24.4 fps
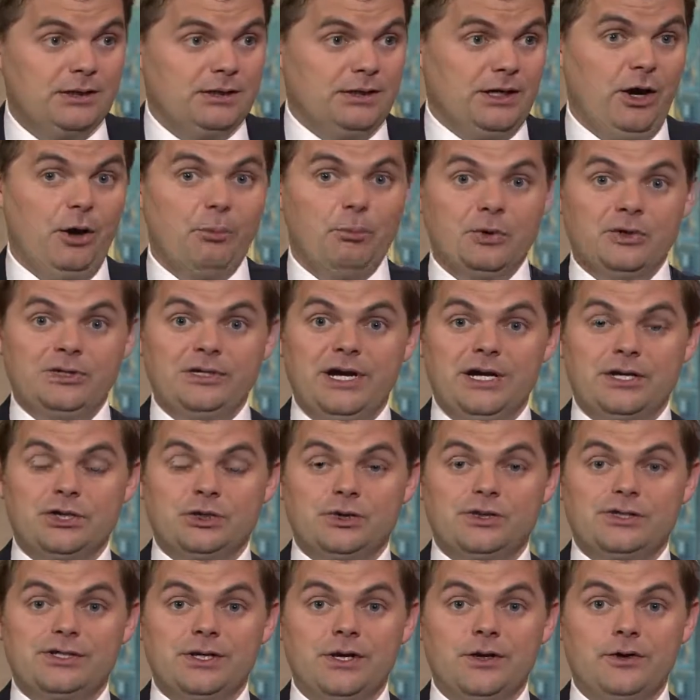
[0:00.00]
to help protect
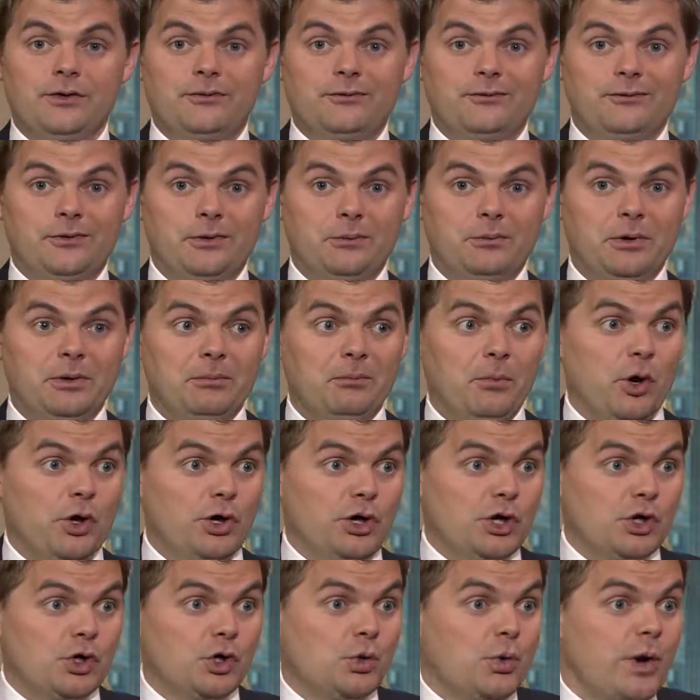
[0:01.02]
yourself from a
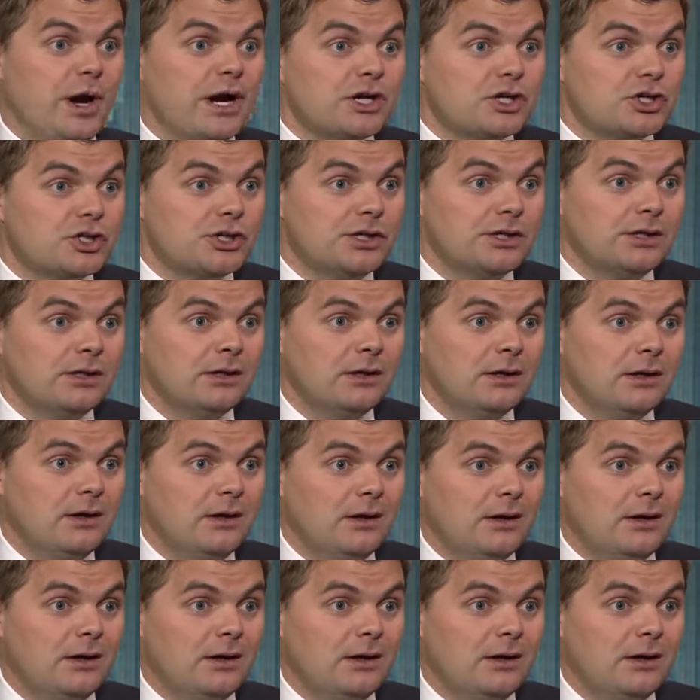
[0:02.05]
market correction,